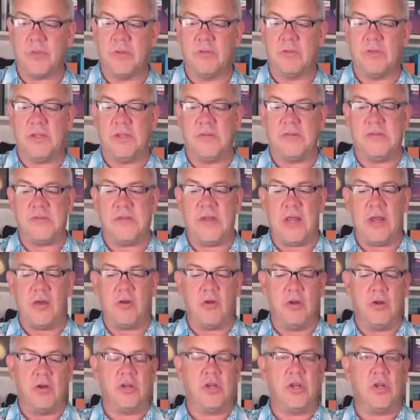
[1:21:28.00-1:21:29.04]
The
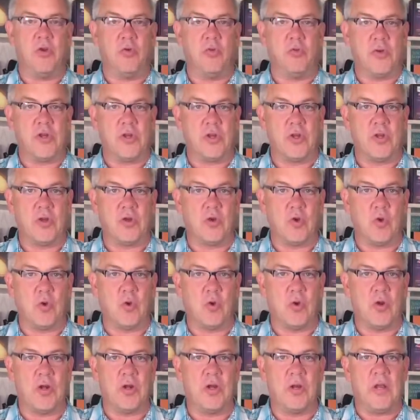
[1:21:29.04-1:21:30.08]
standard,
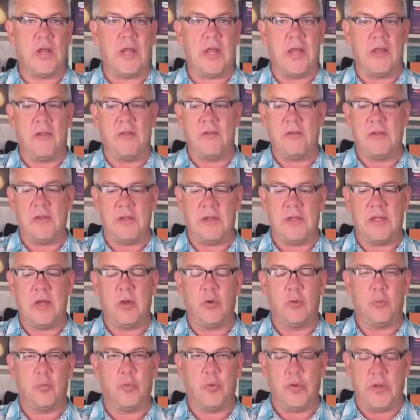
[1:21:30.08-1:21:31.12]
record and the
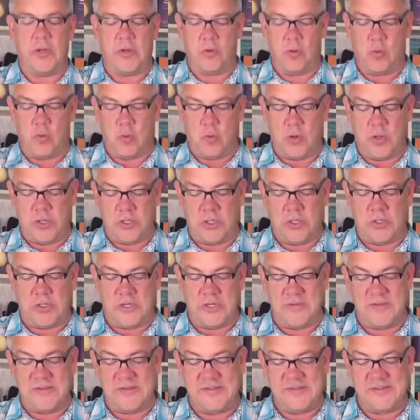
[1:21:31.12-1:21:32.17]
output, or you
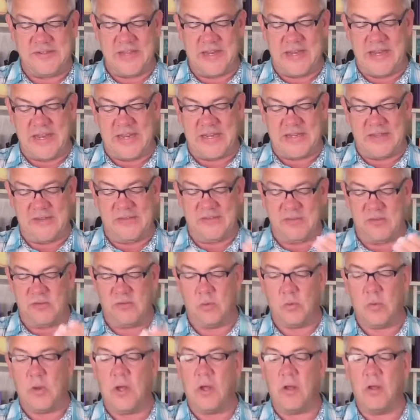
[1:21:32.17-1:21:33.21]
can disconnect this as
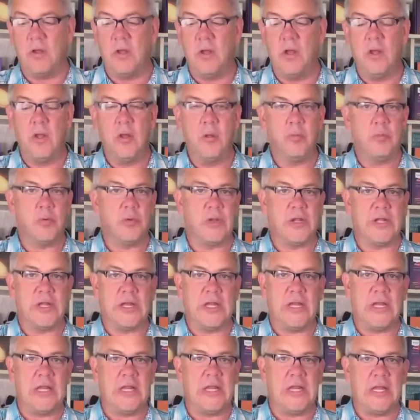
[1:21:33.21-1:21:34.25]
well. Plug it
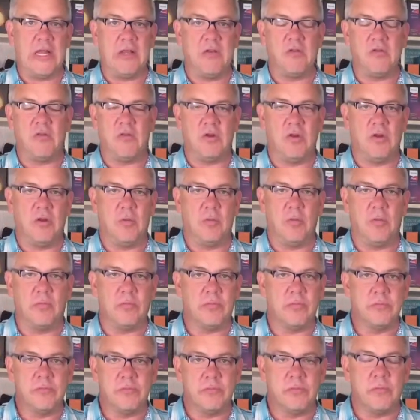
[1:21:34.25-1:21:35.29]
in again to your
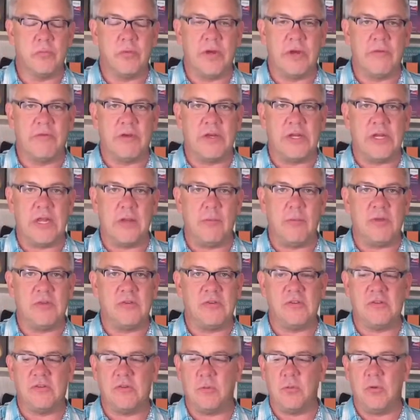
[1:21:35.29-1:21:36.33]
whatever gaming
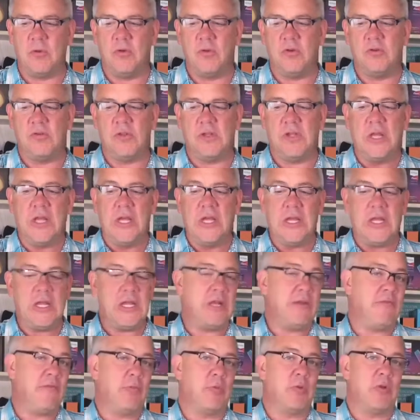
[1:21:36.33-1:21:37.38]
system you're using. You can
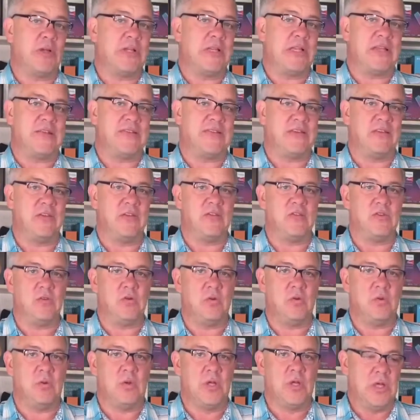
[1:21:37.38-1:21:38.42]
even plug this
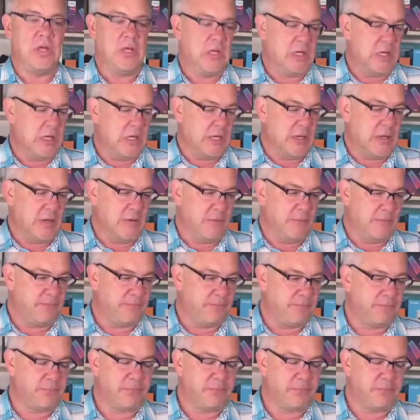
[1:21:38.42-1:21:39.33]
into an